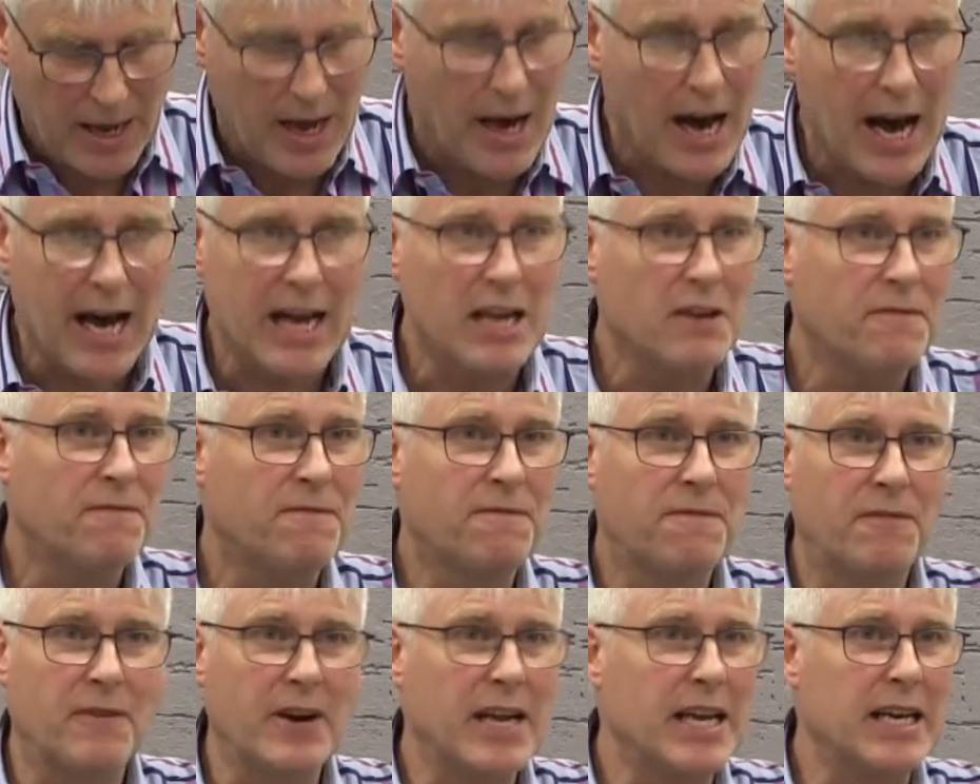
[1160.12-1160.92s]
I
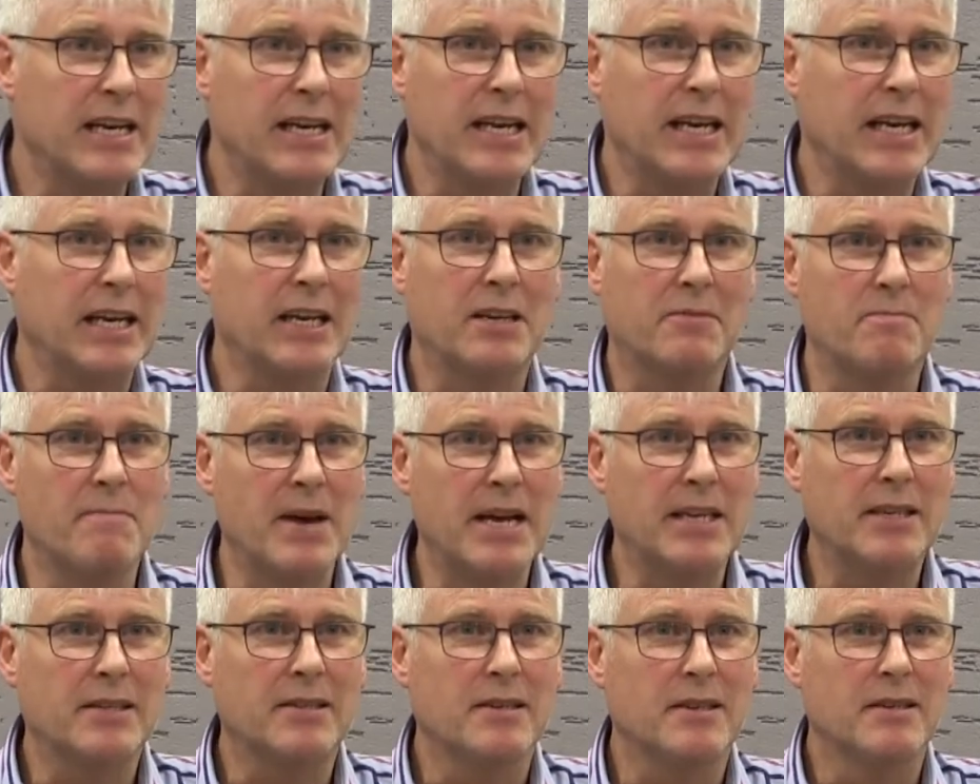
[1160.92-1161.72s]
freely
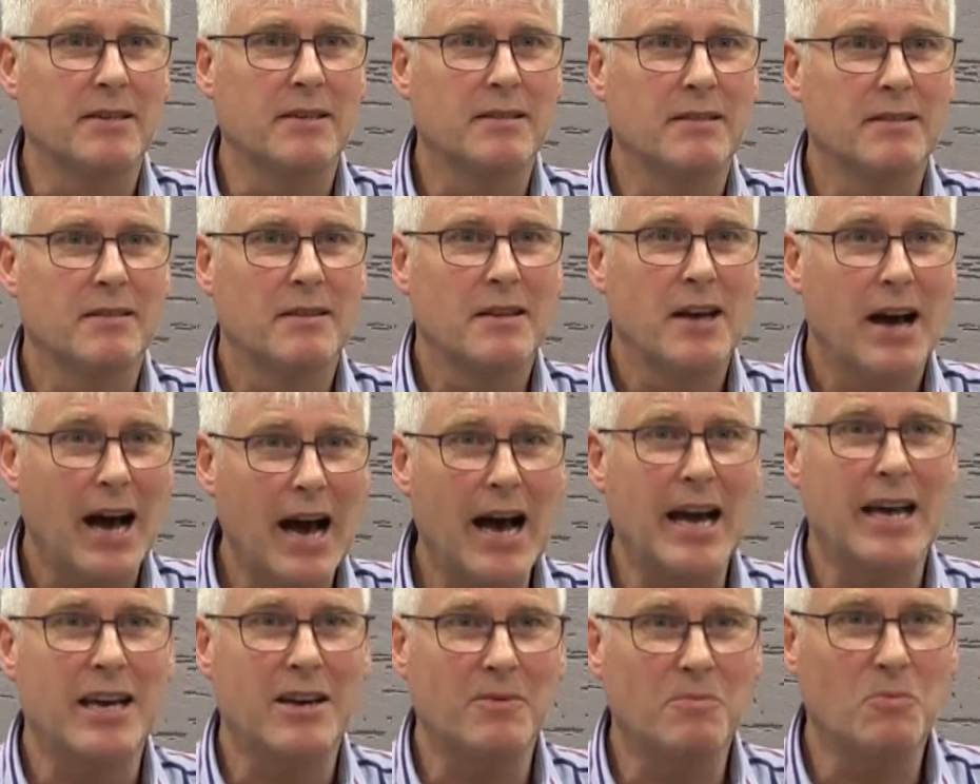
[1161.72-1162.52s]
admit
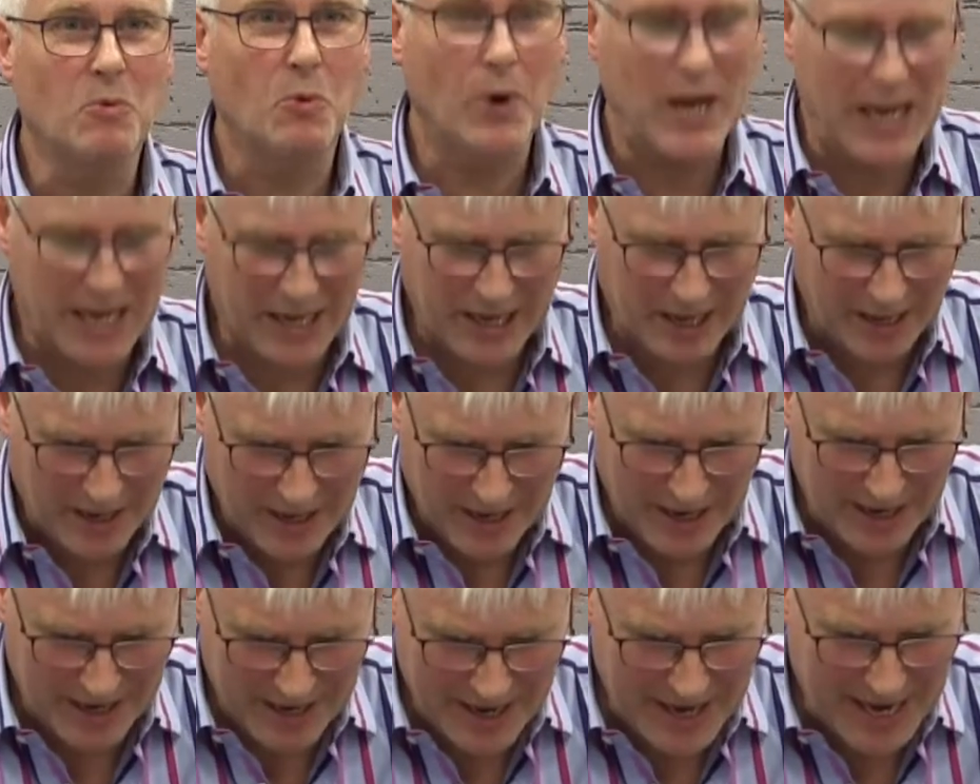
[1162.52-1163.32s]
I am weak
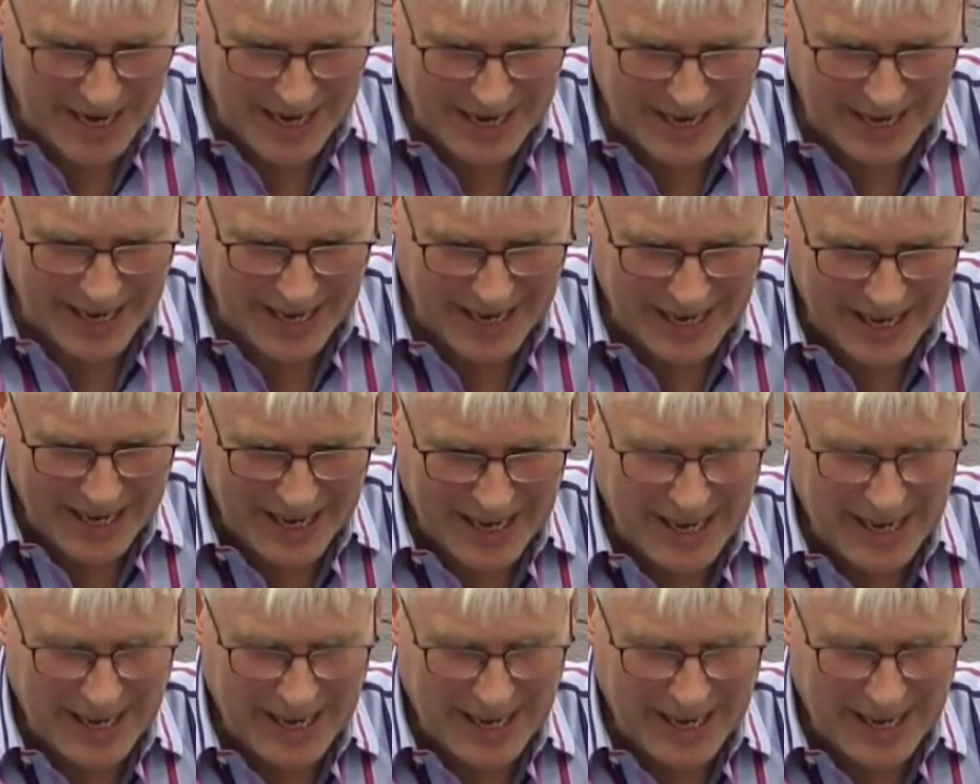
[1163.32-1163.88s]
and needy.